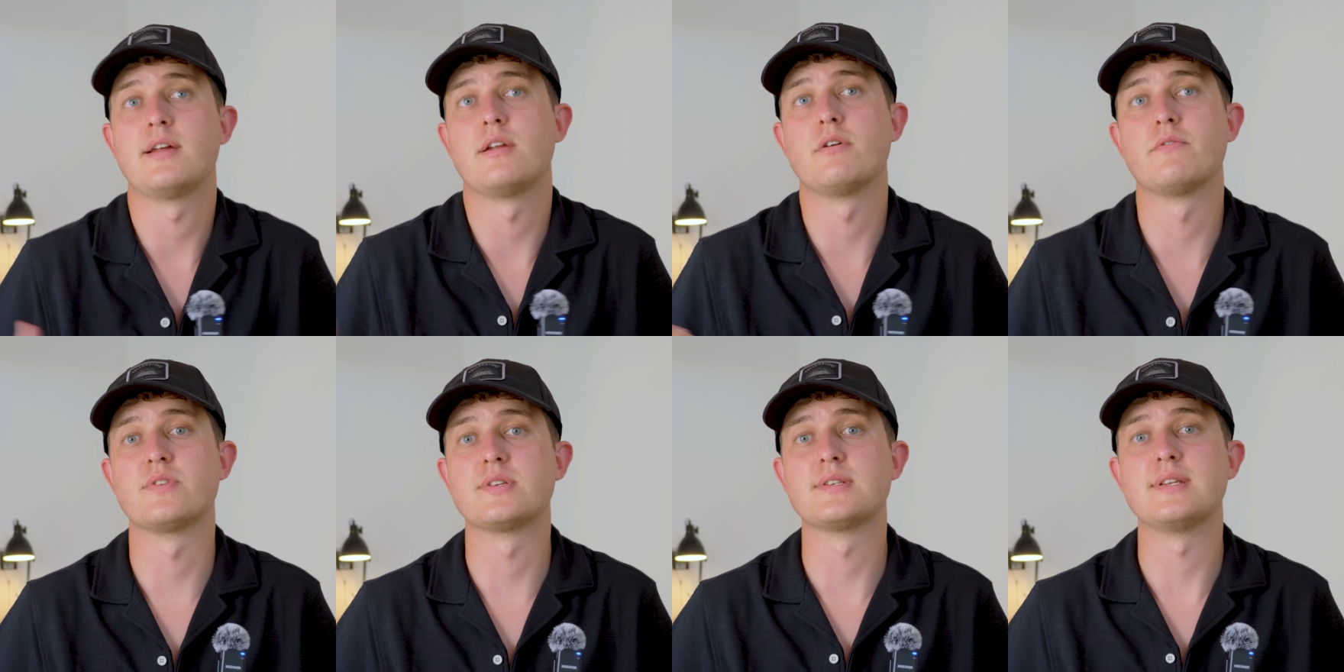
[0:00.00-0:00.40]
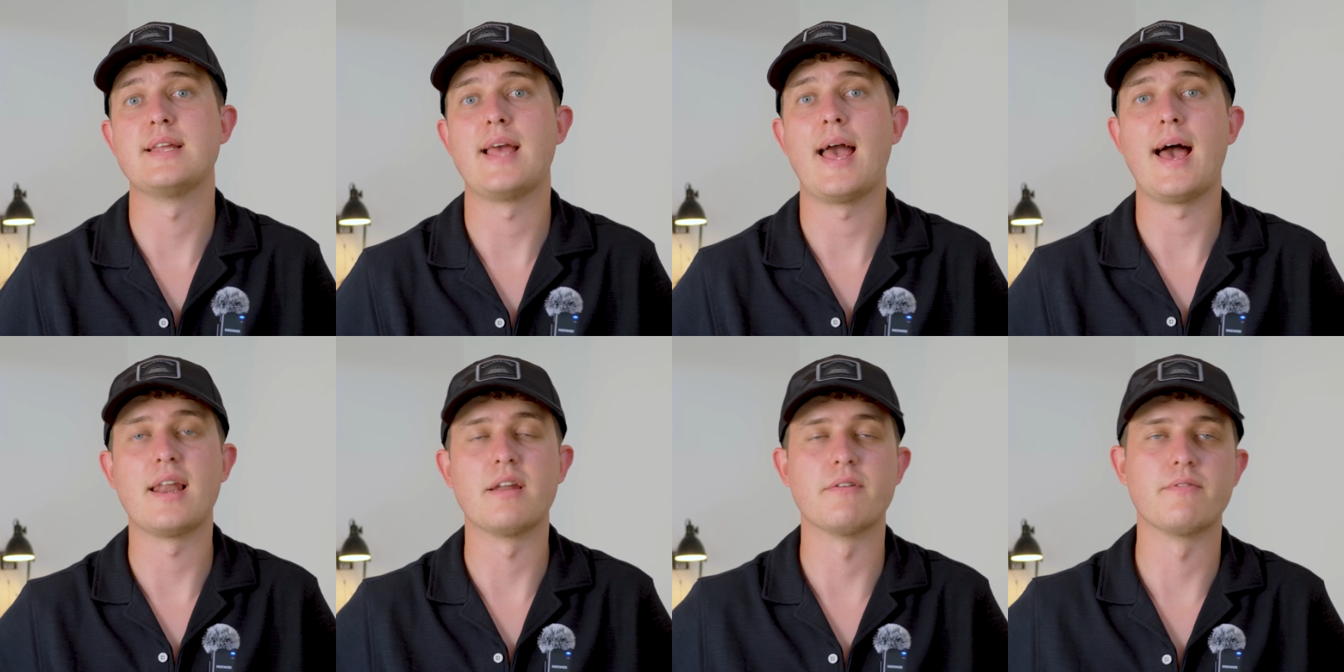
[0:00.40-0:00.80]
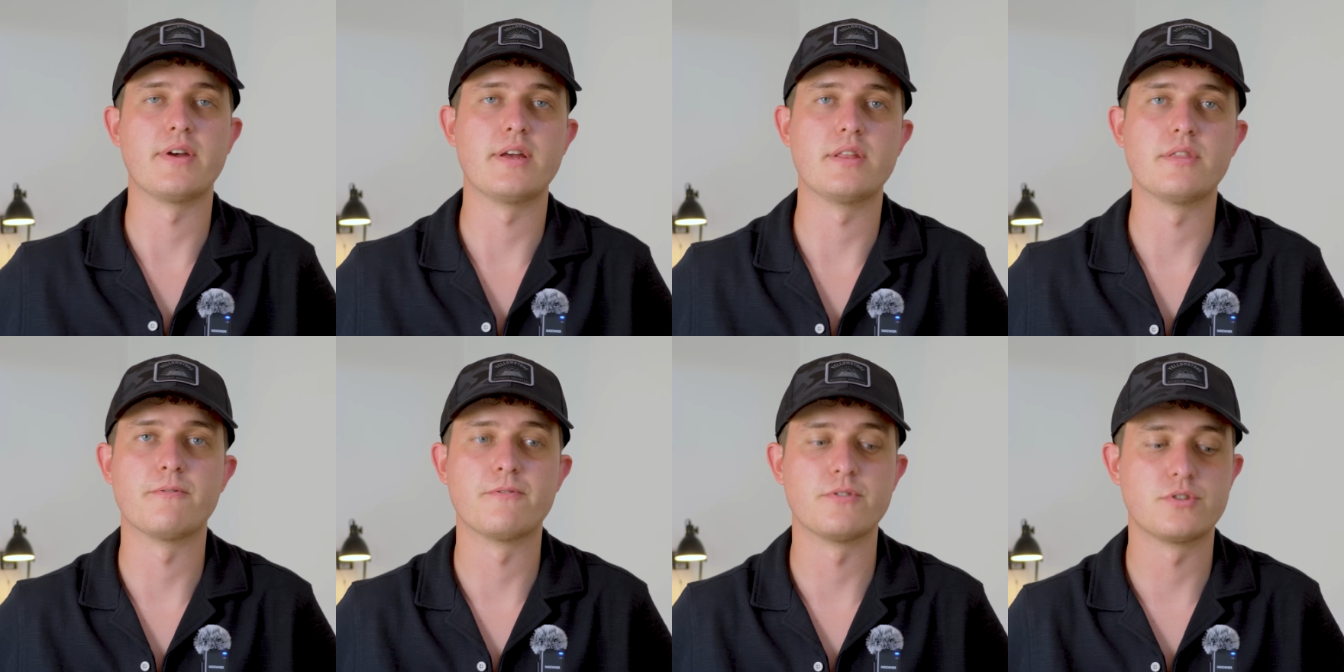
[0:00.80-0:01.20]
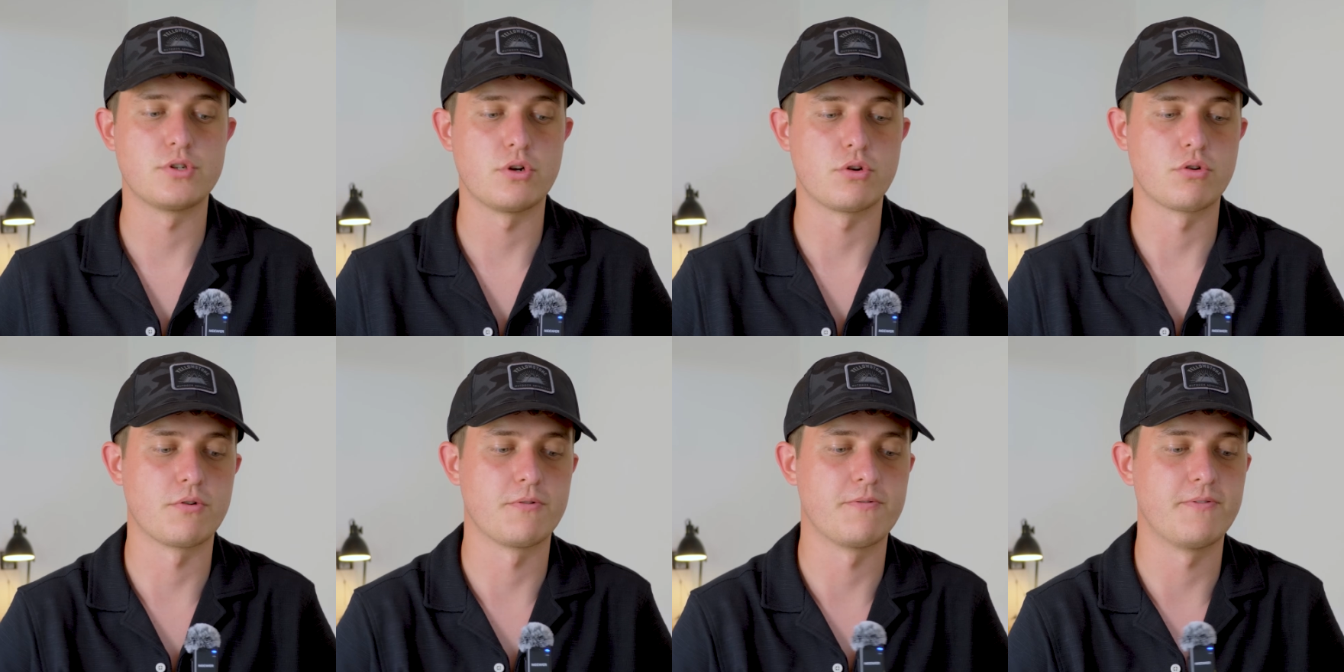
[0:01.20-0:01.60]
and obviously elevate the
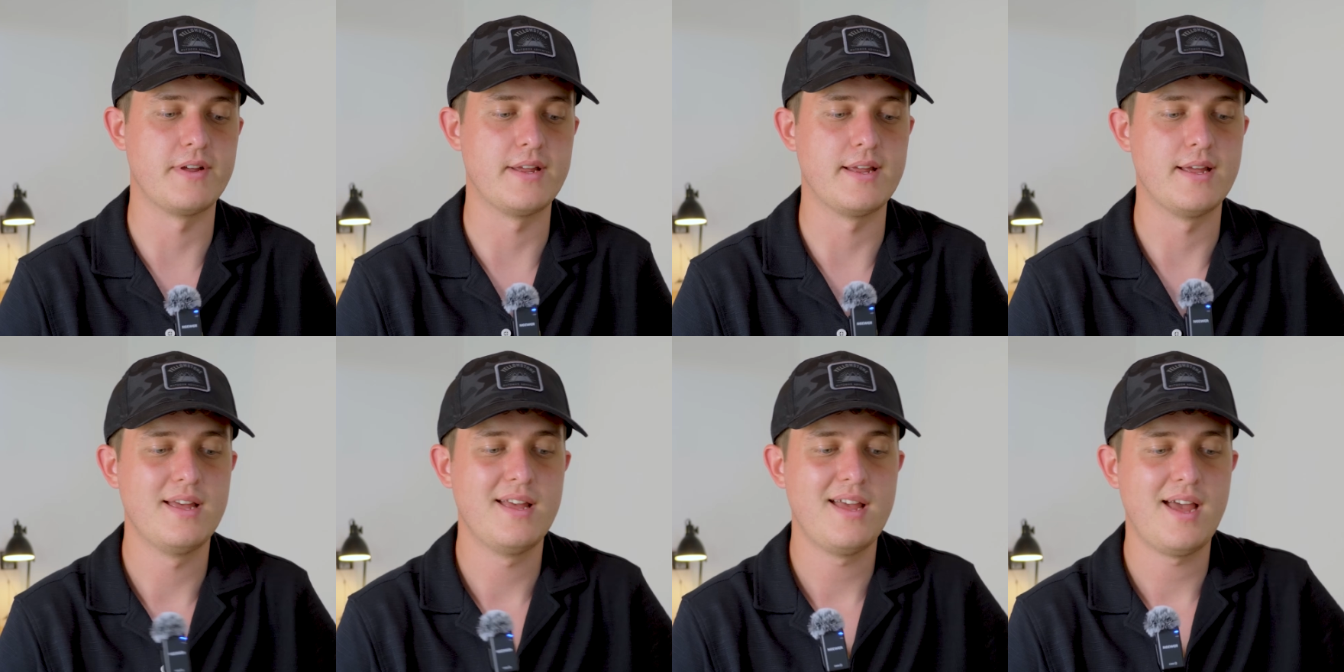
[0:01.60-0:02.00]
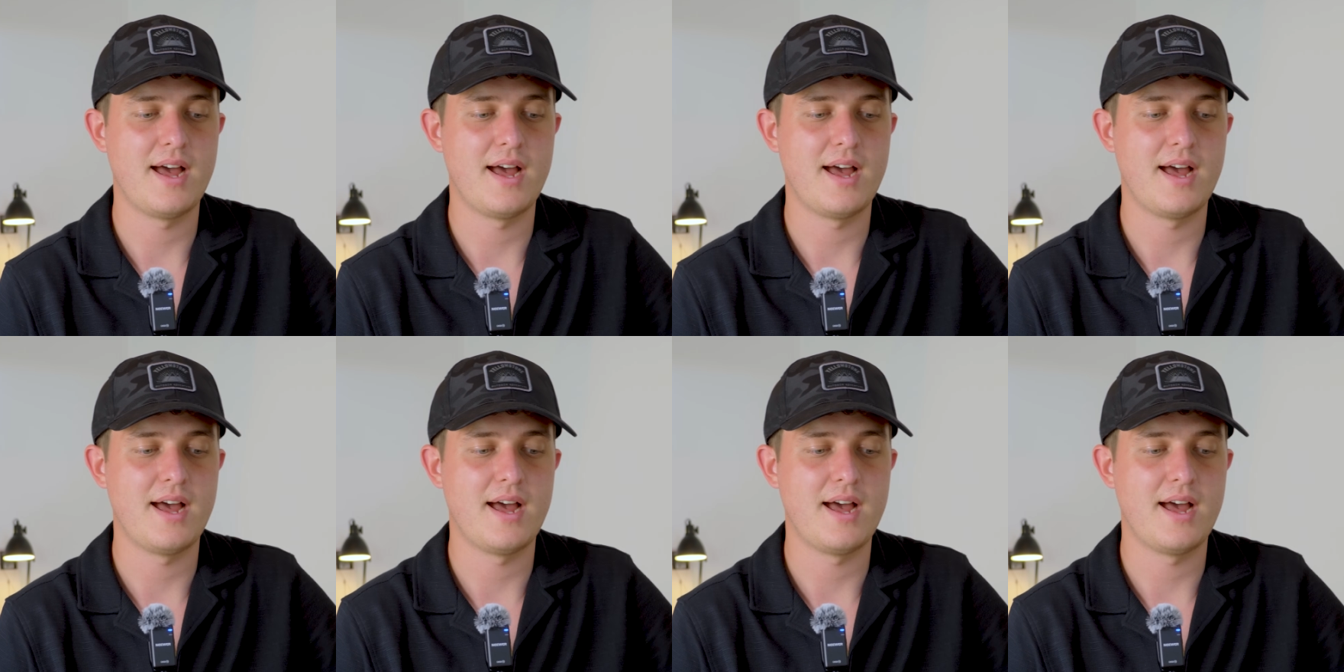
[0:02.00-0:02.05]
photography